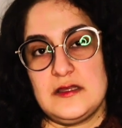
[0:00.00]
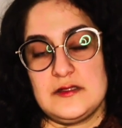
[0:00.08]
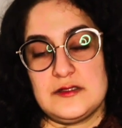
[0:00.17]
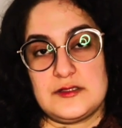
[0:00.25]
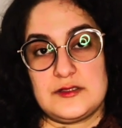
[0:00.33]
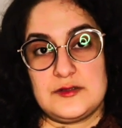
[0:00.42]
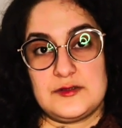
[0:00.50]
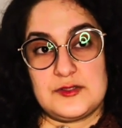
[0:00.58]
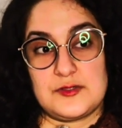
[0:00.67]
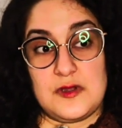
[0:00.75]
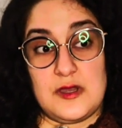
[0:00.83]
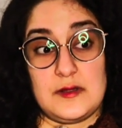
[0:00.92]
to
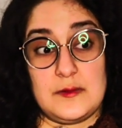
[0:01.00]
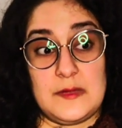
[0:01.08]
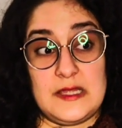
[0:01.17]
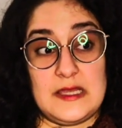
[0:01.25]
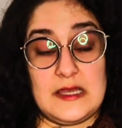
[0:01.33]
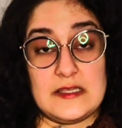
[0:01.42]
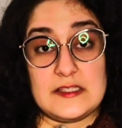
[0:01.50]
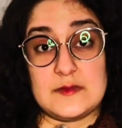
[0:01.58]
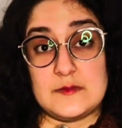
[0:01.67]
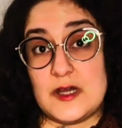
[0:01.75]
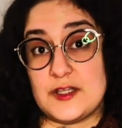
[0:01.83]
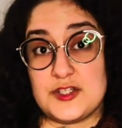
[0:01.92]
try to make as
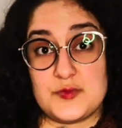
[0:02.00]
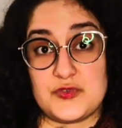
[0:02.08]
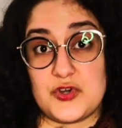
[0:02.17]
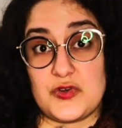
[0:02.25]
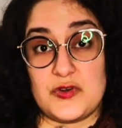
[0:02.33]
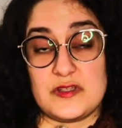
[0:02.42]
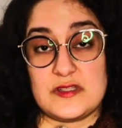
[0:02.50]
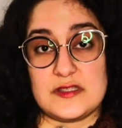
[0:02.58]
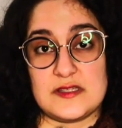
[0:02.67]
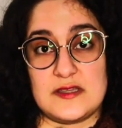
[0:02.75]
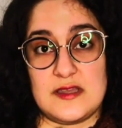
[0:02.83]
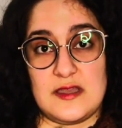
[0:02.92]
much progress as
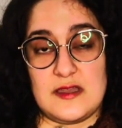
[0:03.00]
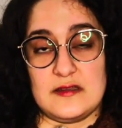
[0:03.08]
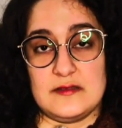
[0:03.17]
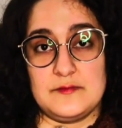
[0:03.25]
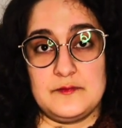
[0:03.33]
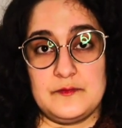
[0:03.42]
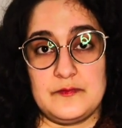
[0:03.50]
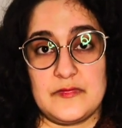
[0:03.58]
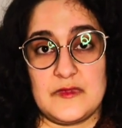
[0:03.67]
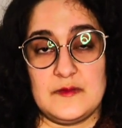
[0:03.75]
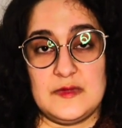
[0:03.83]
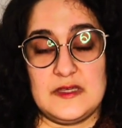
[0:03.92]
I can,
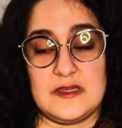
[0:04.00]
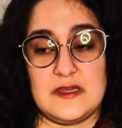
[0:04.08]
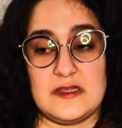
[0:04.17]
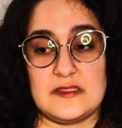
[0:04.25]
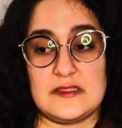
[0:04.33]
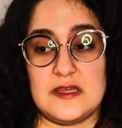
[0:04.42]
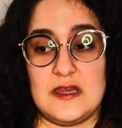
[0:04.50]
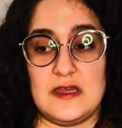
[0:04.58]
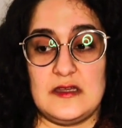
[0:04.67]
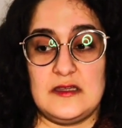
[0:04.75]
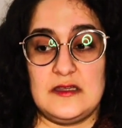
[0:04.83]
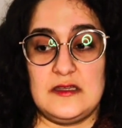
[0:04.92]
because
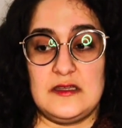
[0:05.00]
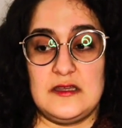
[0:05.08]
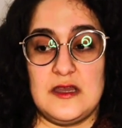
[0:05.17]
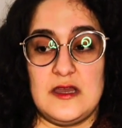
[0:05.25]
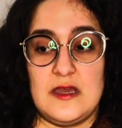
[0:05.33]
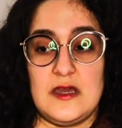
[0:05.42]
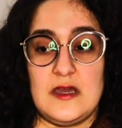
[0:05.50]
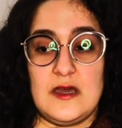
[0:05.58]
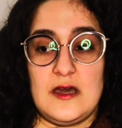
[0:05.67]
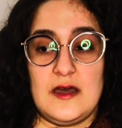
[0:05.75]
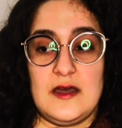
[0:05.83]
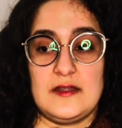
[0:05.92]
I
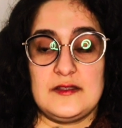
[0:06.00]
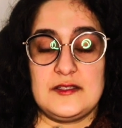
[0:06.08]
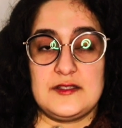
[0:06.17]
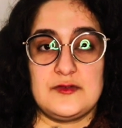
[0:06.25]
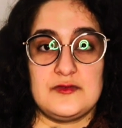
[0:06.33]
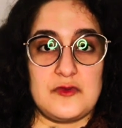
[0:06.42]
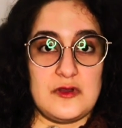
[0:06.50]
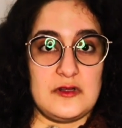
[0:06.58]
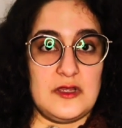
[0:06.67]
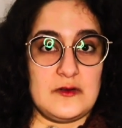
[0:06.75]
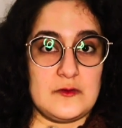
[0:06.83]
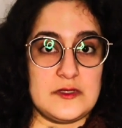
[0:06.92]
had to run
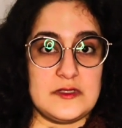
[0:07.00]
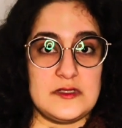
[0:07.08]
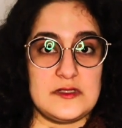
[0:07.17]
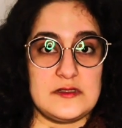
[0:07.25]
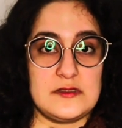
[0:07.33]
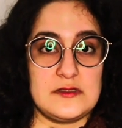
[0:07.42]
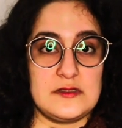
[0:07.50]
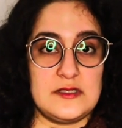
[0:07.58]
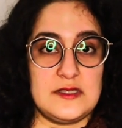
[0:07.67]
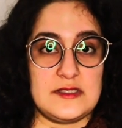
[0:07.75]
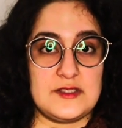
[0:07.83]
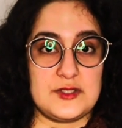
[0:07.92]
errands
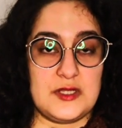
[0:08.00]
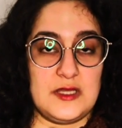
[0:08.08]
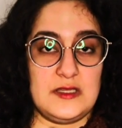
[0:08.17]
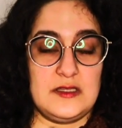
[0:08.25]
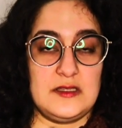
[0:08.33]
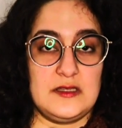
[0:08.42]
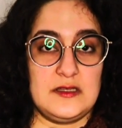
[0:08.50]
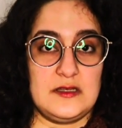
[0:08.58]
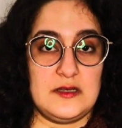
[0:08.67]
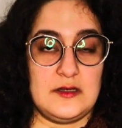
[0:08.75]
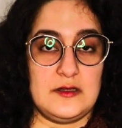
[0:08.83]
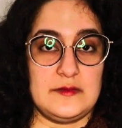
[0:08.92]
yesterday,
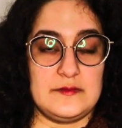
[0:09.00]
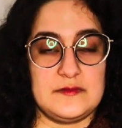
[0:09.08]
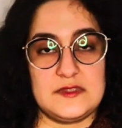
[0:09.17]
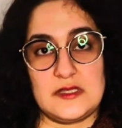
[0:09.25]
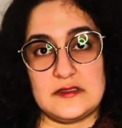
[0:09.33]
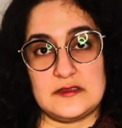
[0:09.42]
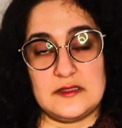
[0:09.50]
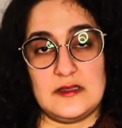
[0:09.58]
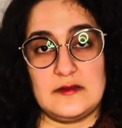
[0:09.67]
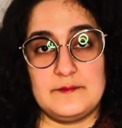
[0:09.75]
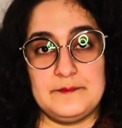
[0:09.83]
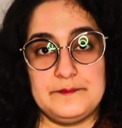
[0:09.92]

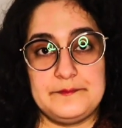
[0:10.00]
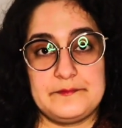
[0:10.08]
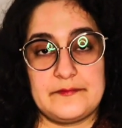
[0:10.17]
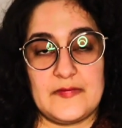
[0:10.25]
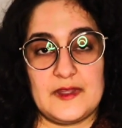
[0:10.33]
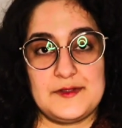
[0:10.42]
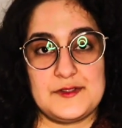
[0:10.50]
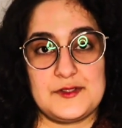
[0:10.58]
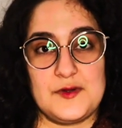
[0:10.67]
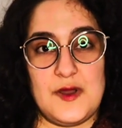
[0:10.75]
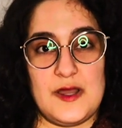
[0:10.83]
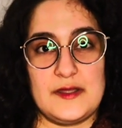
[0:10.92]
Saturday,
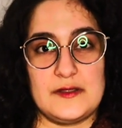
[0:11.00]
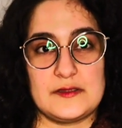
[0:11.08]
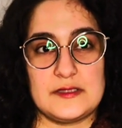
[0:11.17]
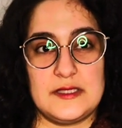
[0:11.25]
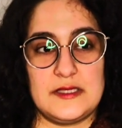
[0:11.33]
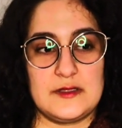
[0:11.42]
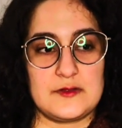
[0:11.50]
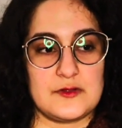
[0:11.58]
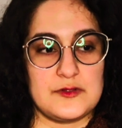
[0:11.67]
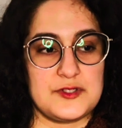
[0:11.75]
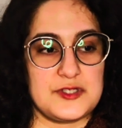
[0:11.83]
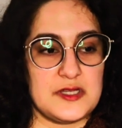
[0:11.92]
so I only
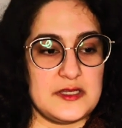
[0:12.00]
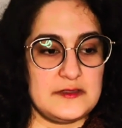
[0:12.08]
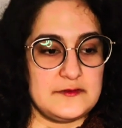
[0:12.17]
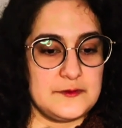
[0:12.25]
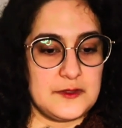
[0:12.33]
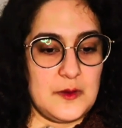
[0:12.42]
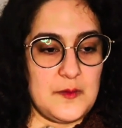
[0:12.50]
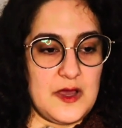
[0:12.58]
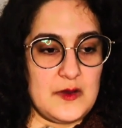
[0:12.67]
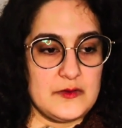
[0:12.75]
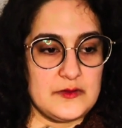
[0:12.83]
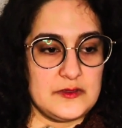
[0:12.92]
crocheted for
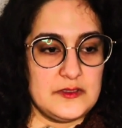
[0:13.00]
about